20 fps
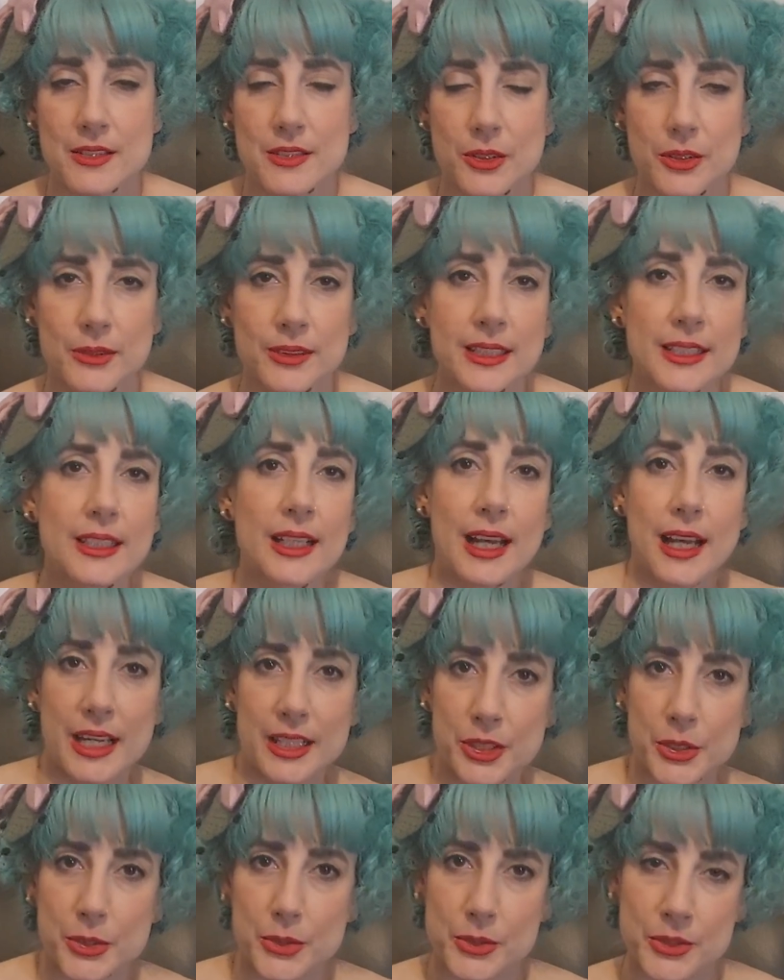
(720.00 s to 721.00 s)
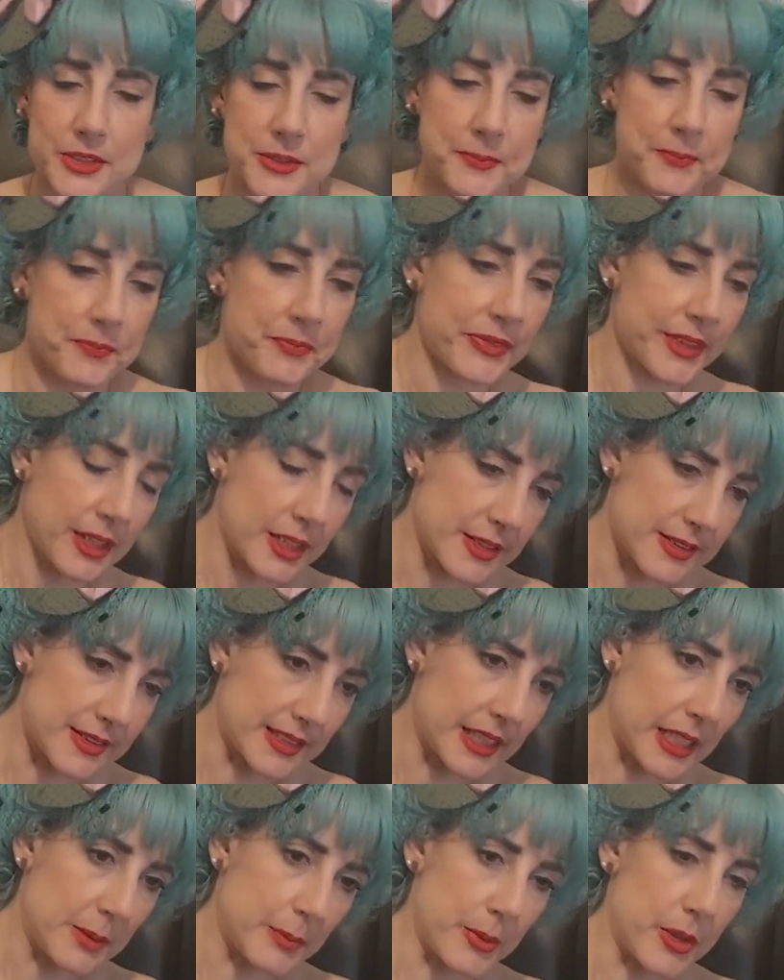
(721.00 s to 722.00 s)
so I could
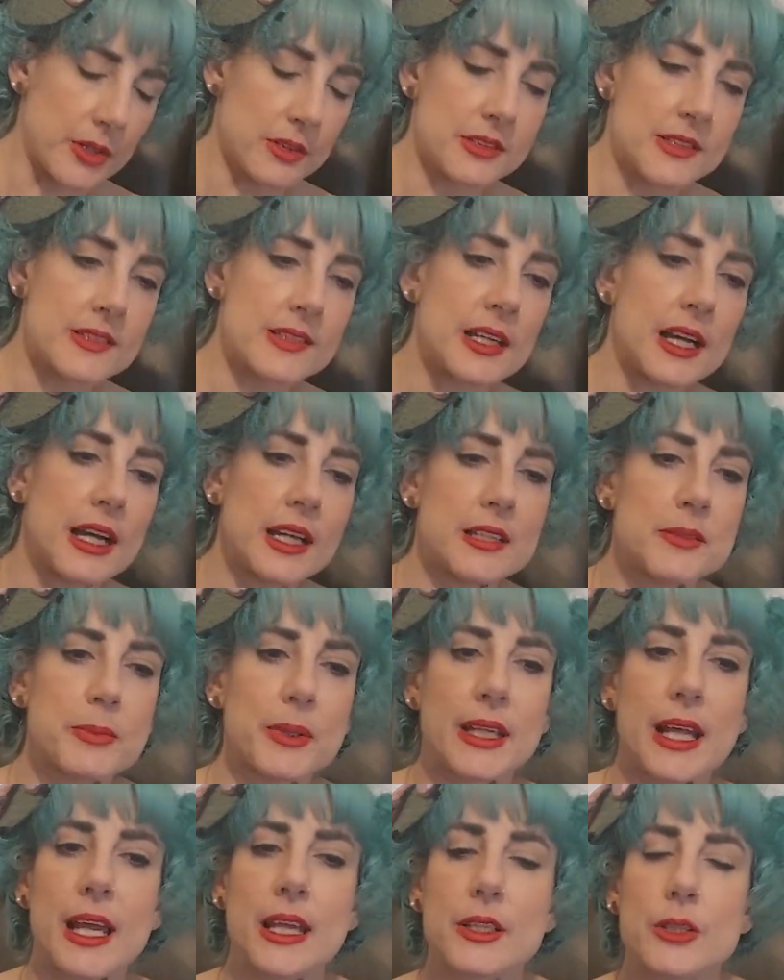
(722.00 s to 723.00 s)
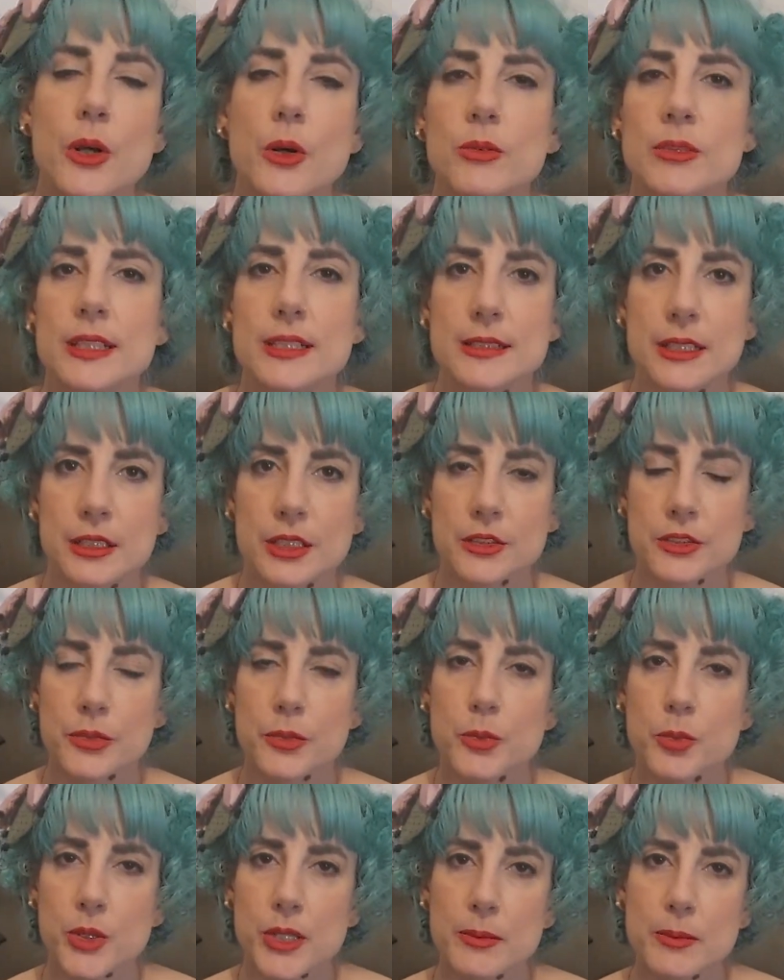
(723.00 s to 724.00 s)
sleep on the side. But I know that a lot
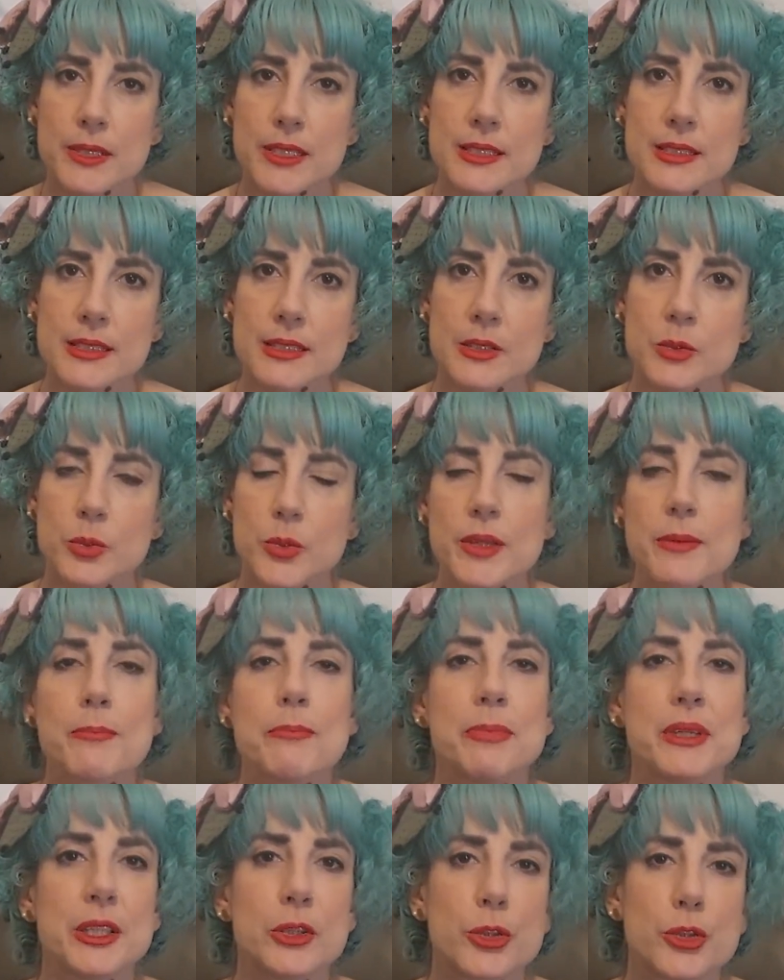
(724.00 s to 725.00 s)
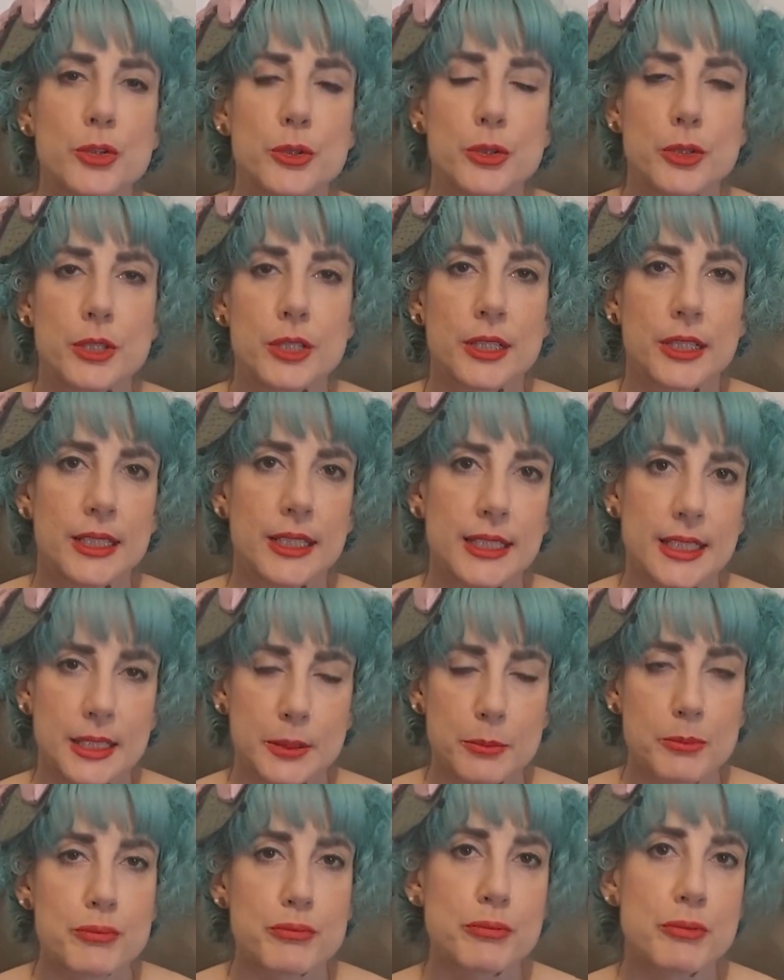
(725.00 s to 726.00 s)
of women with bigger
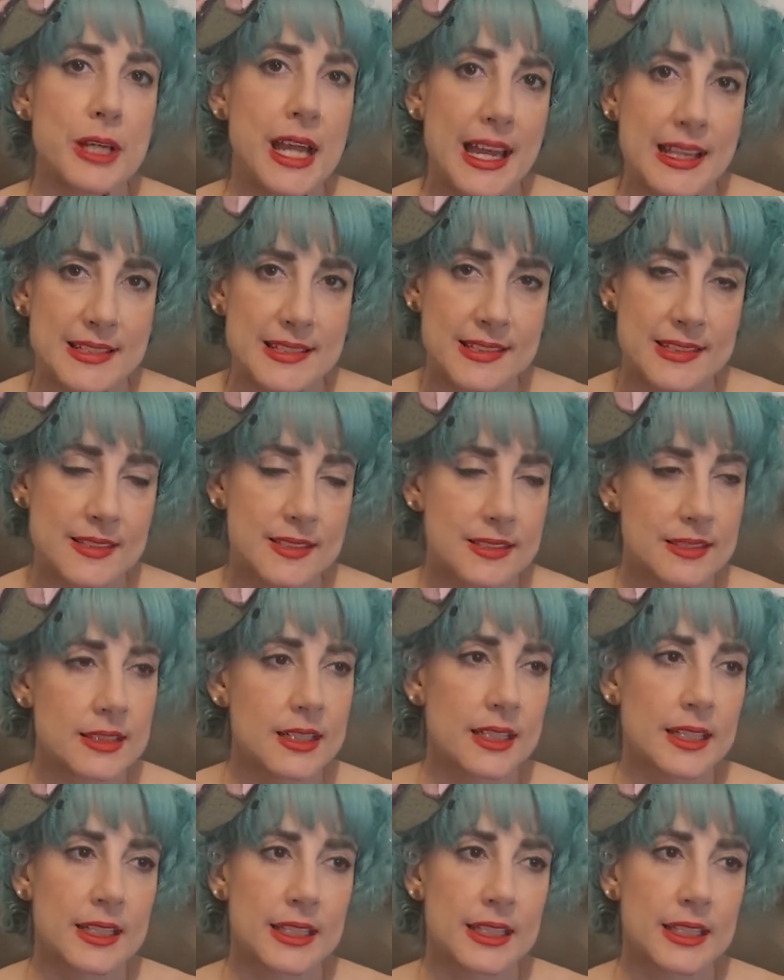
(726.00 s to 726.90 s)
breasts